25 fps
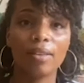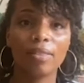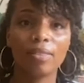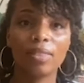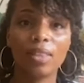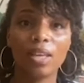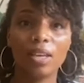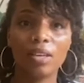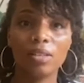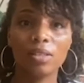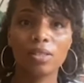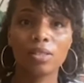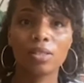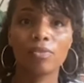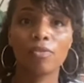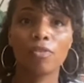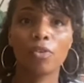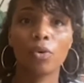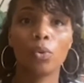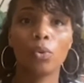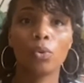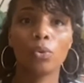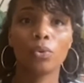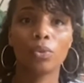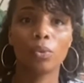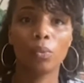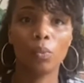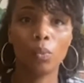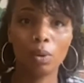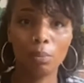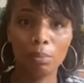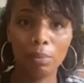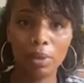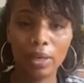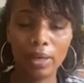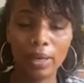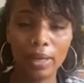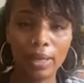things for the
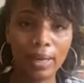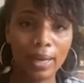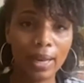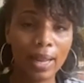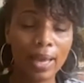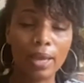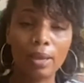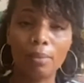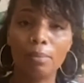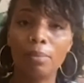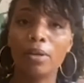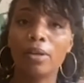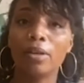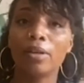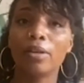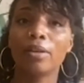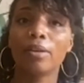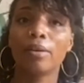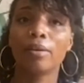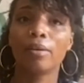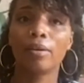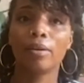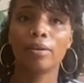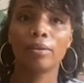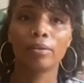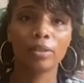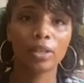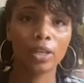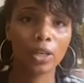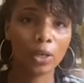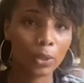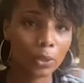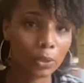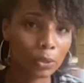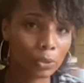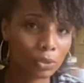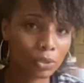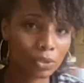woman in labor,
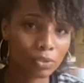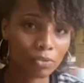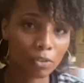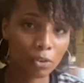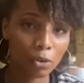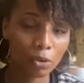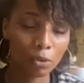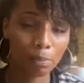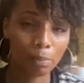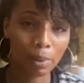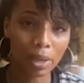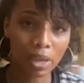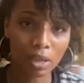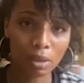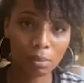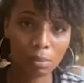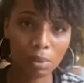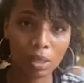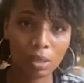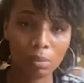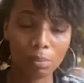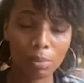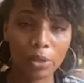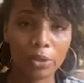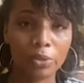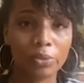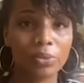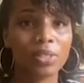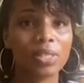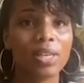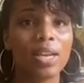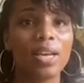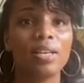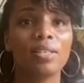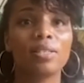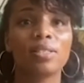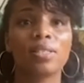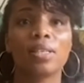clothes for baby
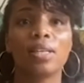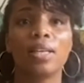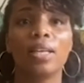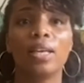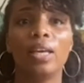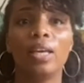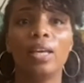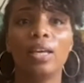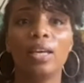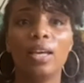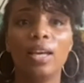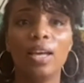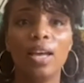postnatally,